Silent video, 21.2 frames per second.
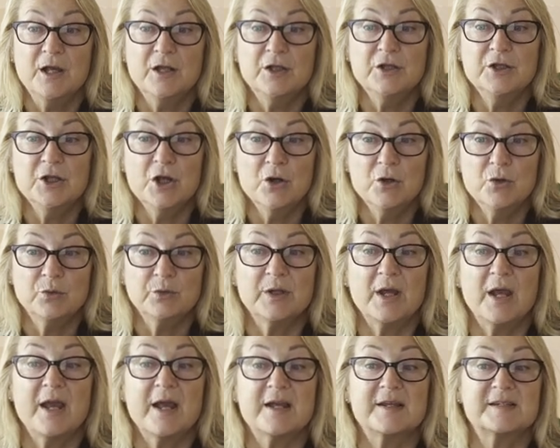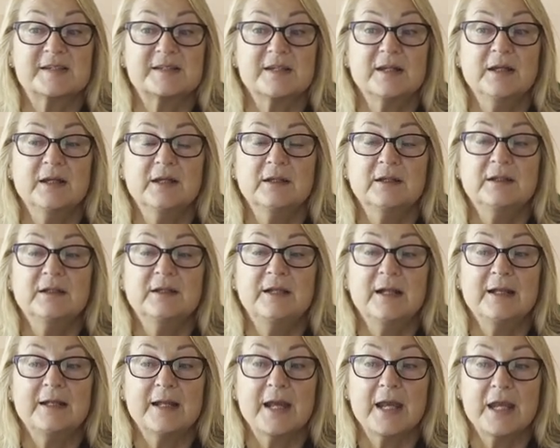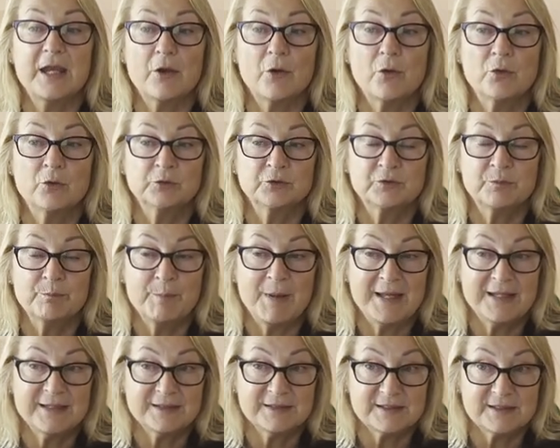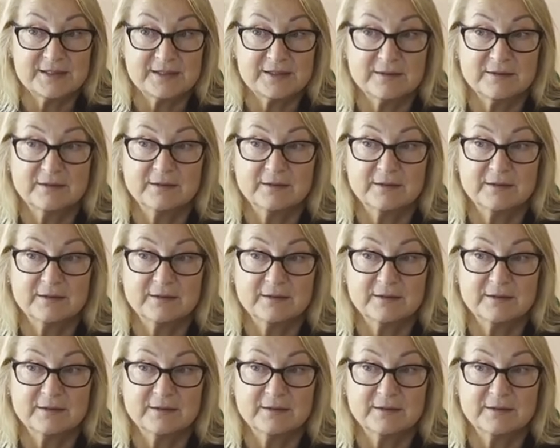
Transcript: known as development.